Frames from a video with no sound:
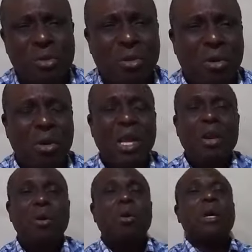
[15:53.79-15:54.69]
God
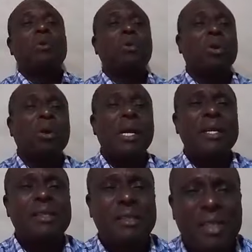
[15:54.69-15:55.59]
or are no
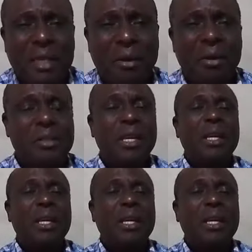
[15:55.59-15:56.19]
longer zealous,